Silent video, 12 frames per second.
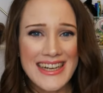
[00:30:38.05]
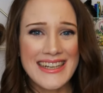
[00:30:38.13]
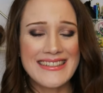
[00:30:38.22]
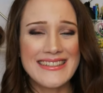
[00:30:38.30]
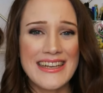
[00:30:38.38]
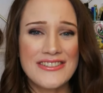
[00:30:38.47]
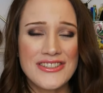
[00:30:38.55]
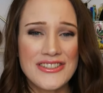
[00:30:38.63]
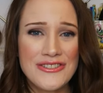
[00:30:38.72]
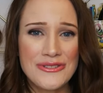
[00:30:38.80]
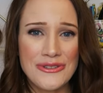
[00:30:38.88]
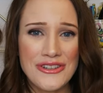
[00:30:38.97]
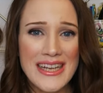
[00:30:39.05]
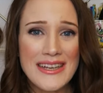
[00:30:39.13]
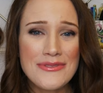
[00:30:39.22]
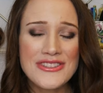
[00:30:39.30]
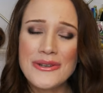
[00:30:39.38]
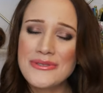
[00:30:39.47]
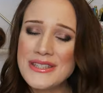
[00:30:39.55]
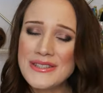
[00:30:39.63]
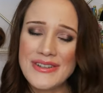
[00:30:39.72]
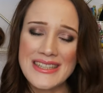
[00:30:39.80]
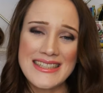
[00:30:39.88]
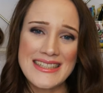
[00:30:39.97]
etc jewelry. It's always
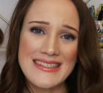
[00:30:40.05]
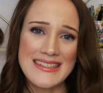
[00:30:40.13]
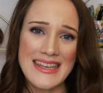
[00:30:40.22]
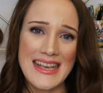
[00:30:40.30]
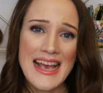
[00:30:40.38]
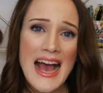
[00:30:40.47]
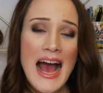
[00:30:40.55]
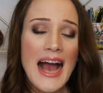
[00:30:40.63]
fun to see.